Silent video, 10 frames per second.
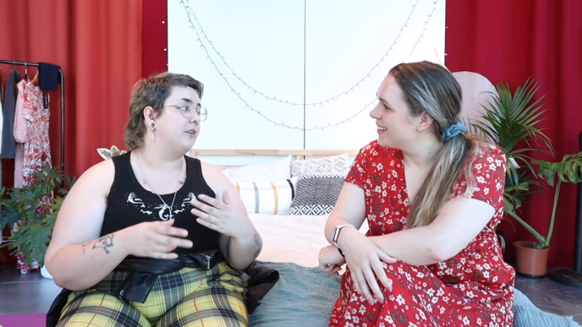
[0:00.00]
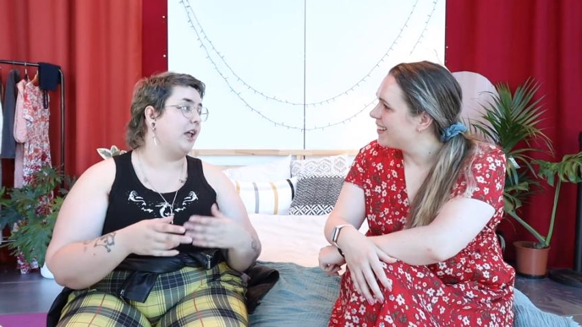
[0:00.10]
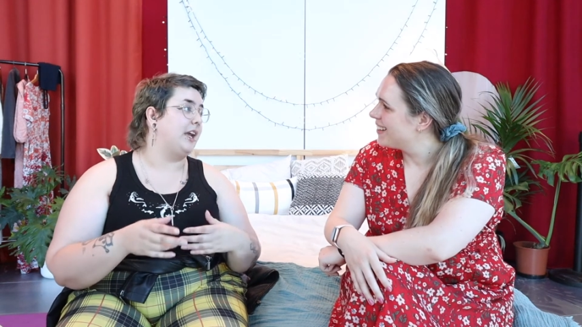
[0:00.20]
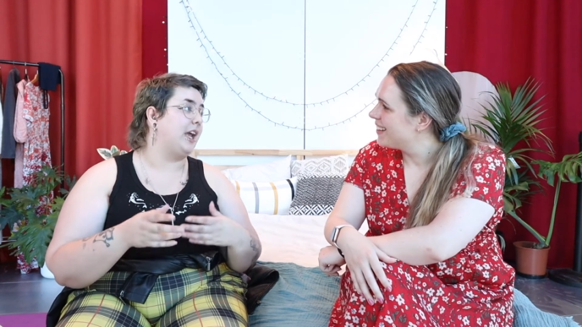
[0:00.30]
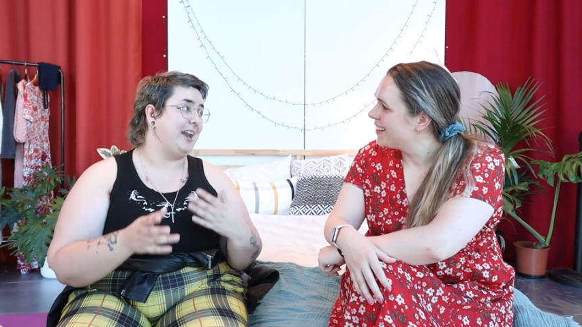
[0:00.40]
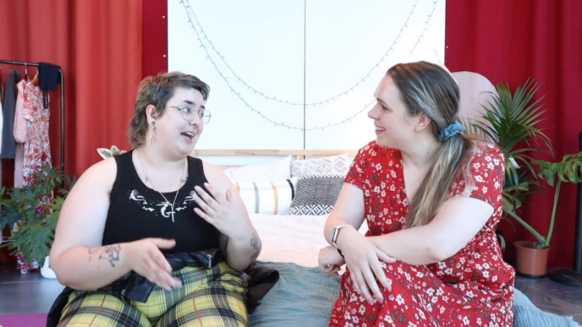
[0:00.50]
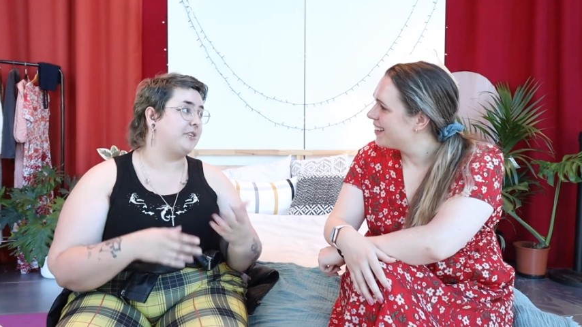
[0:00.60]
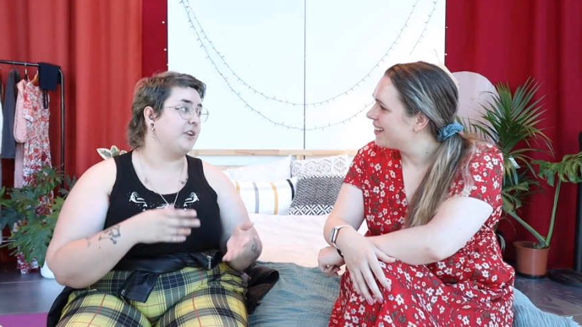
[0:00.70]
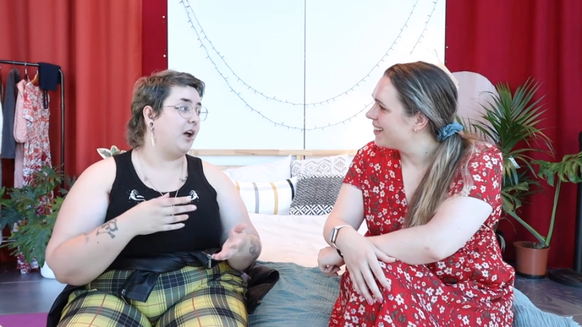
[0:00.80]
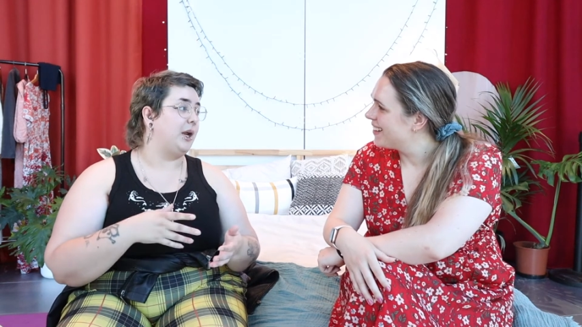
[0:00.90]
Speaker 1: like an
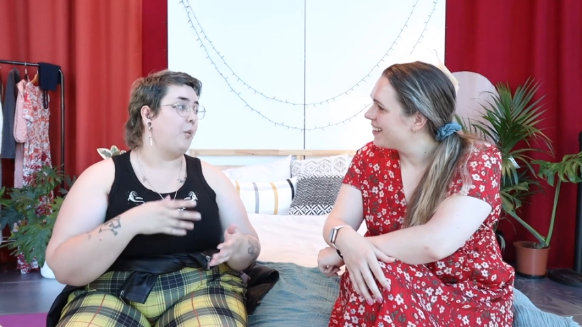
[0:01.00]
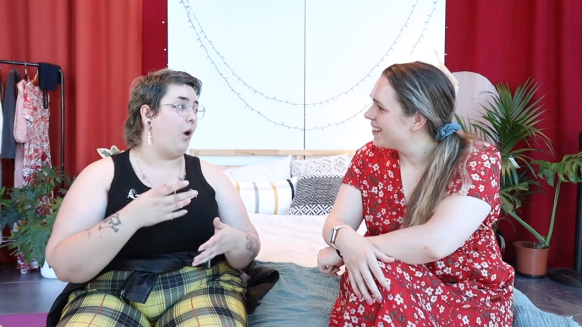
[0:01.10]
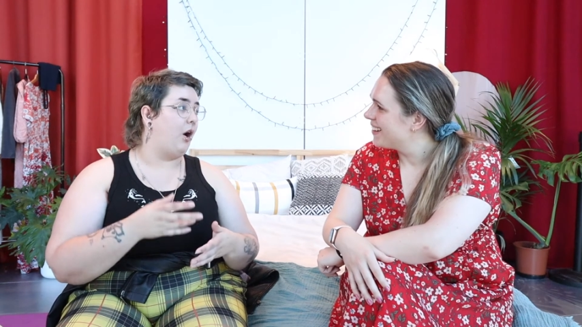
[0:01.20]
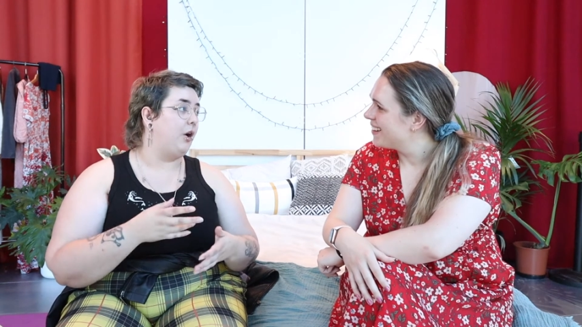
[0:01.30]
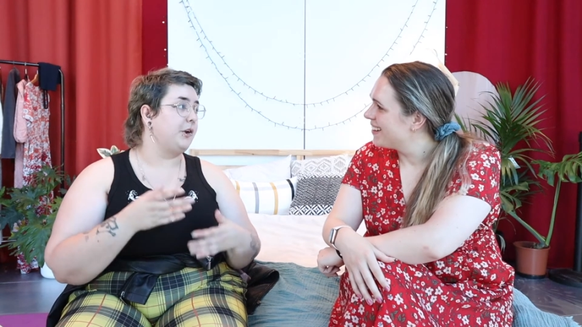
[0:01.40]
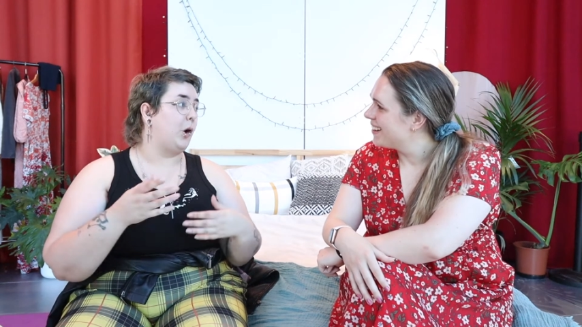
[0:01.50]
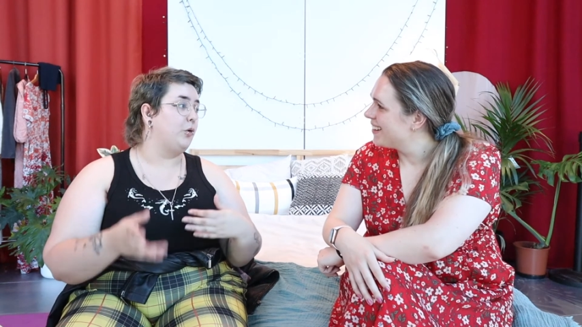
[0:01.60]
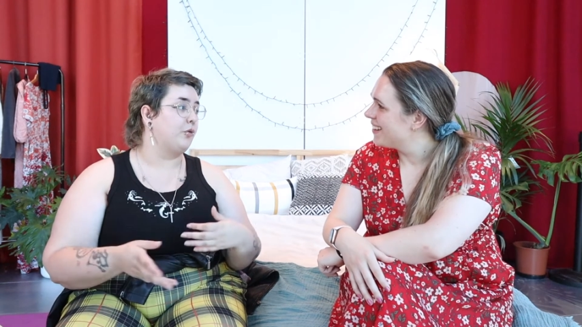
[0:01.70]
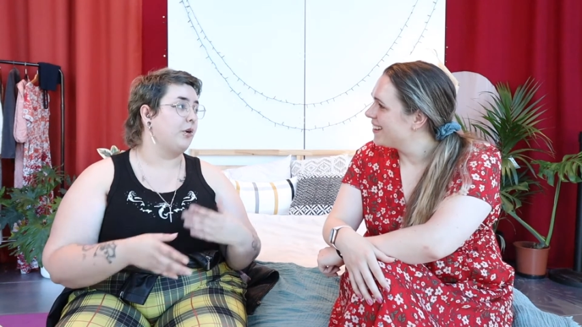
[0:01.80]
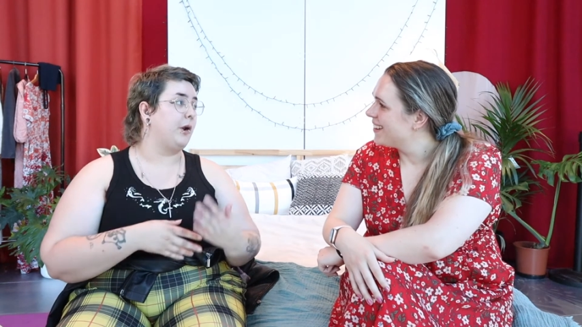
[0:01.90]
asinine word
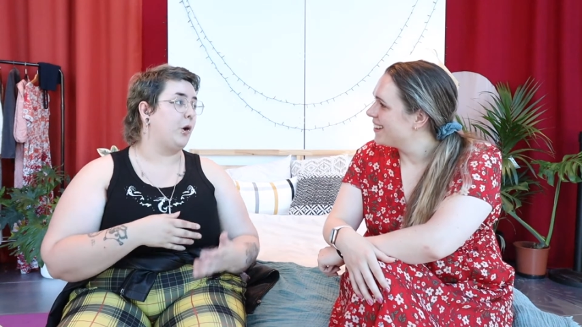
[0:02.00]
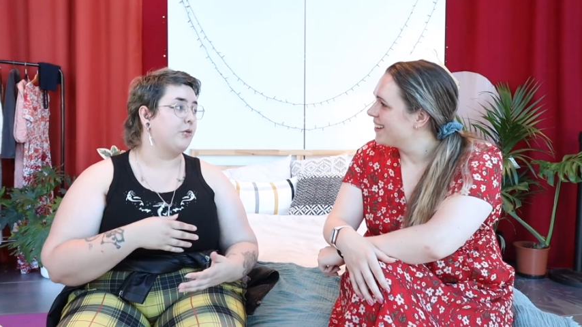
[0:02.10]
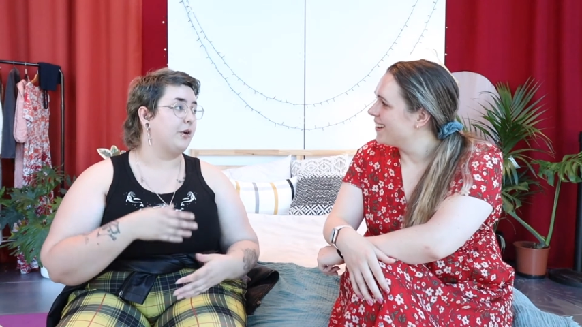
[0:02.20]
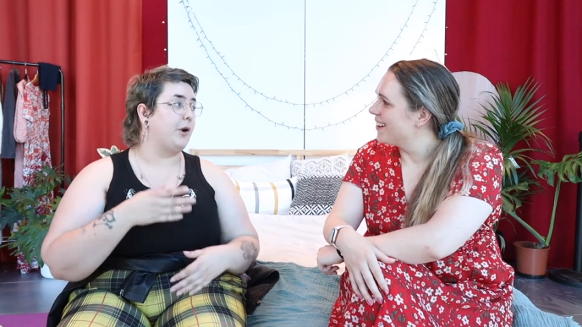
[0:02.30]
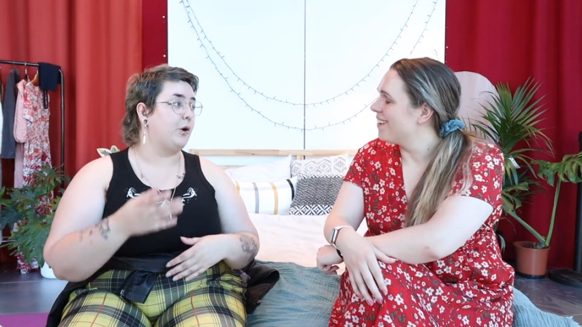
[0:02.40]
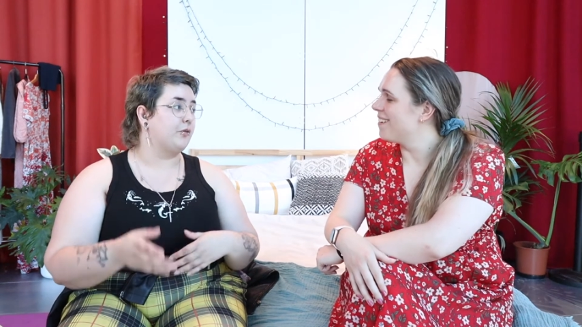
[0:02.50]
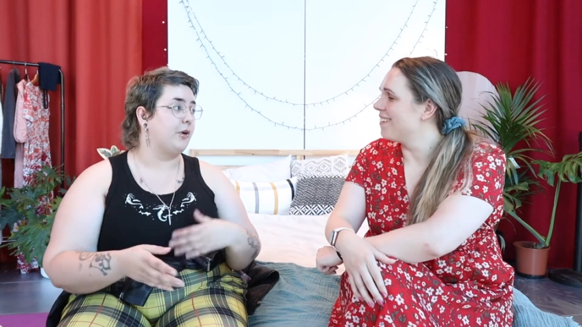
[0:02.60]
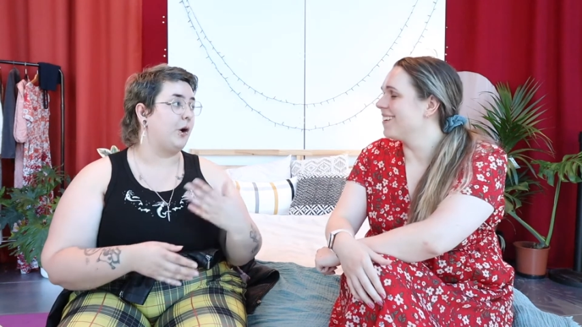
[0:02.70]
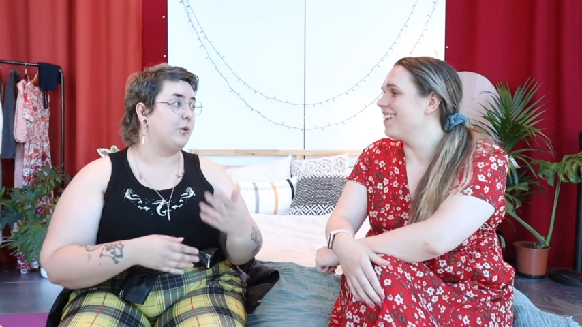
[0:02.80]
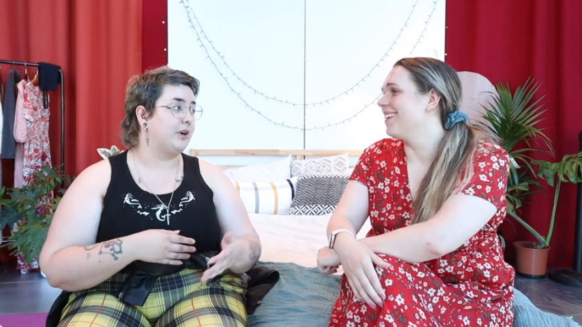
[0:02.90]
over and over and over
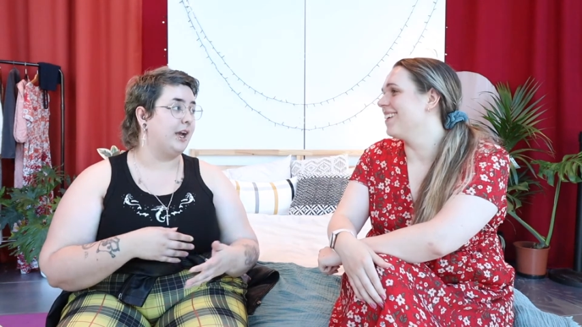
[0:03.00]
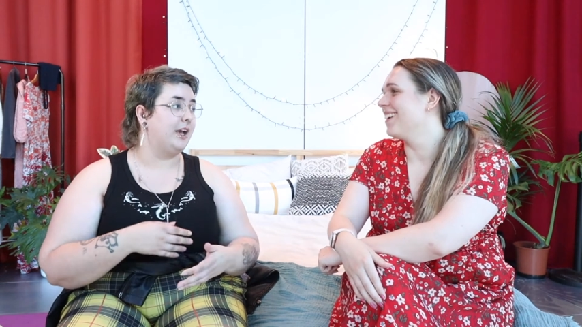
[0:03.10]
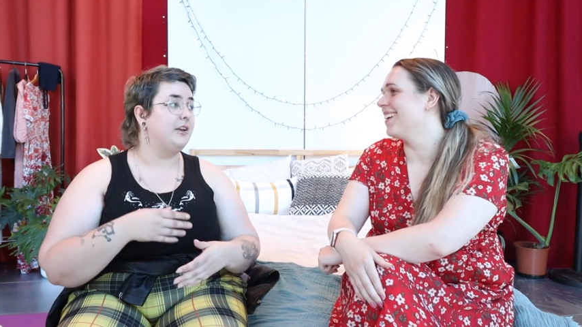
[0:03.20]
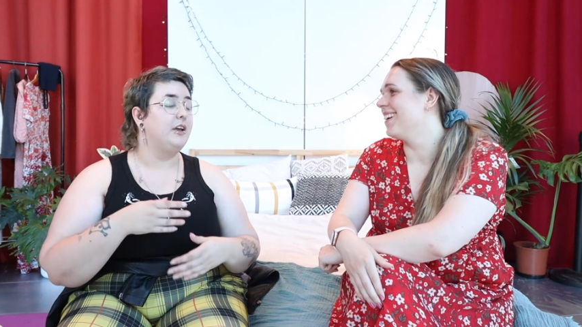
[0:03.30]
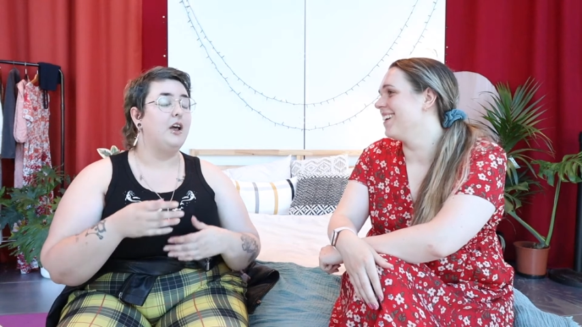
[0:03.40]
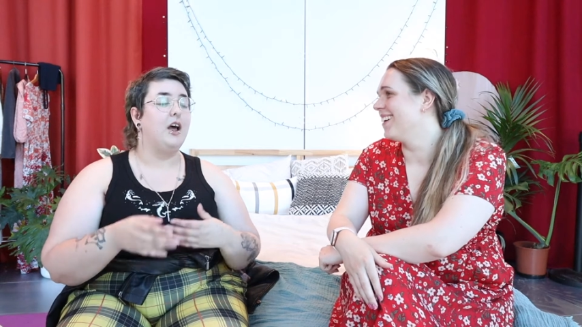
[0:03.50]
oh, and over oh, again